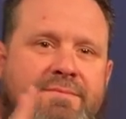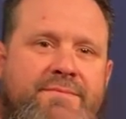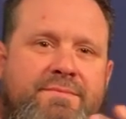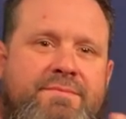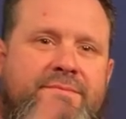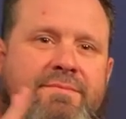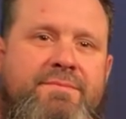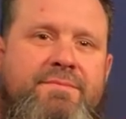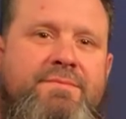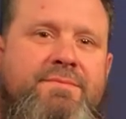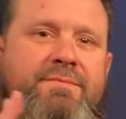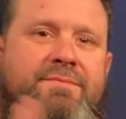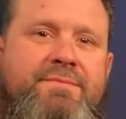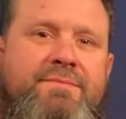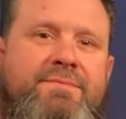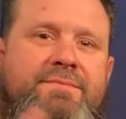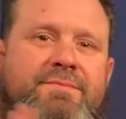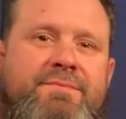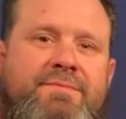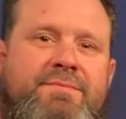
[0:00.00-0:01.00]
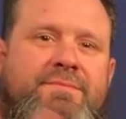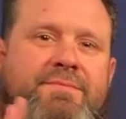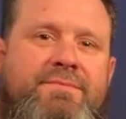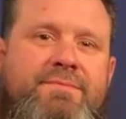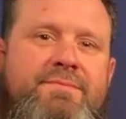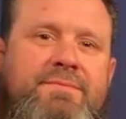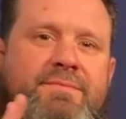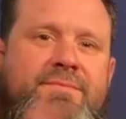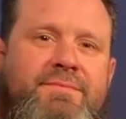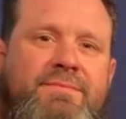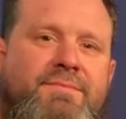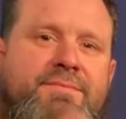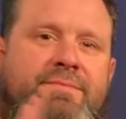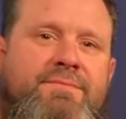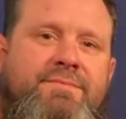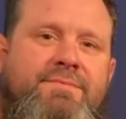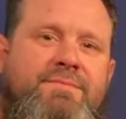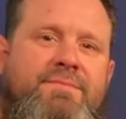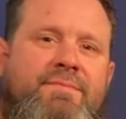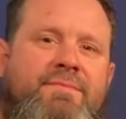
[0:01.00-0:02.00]

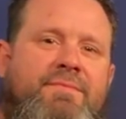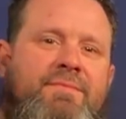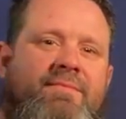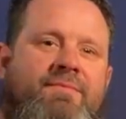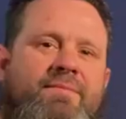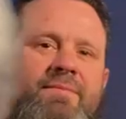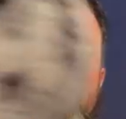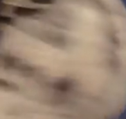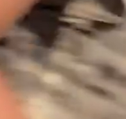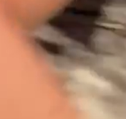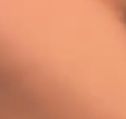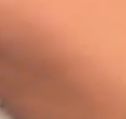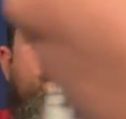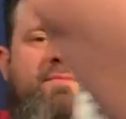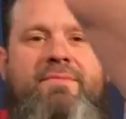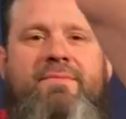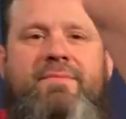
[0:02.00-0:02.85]
[no speech]